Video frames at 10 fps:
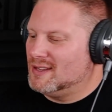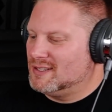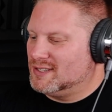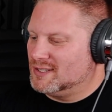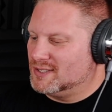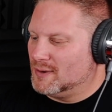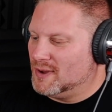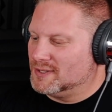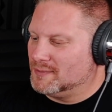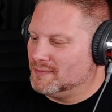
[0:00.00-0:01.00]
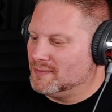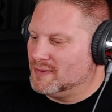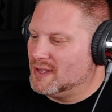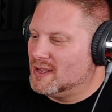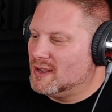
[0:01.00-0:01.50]
She's so awesome.
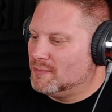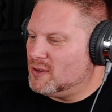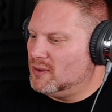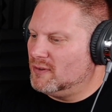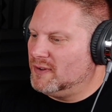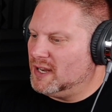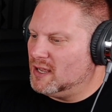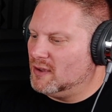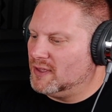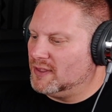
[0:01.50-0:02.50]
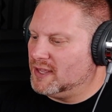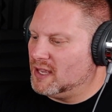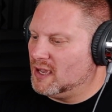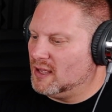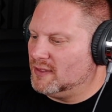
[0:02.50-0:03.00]
Pretty cool little video that
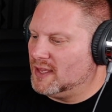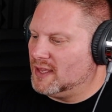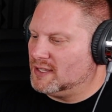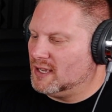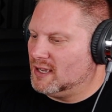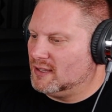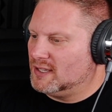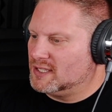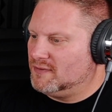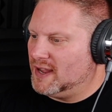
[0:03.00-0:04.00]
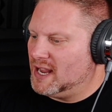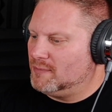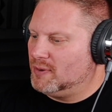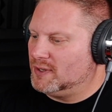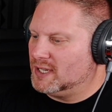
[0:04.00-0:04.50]
this
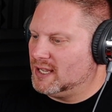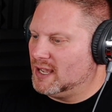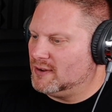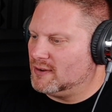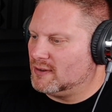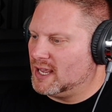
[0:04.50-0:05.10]
fan put together.